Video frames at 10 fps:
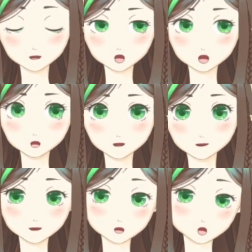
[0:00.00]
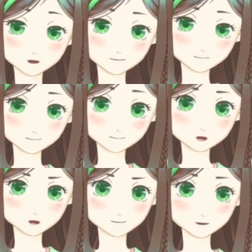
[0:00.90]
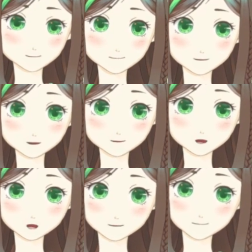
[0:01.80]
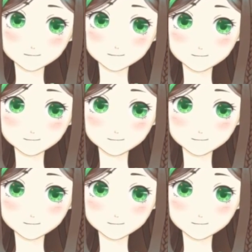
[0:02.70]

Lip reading: Cool colors would create a nice contrast instead,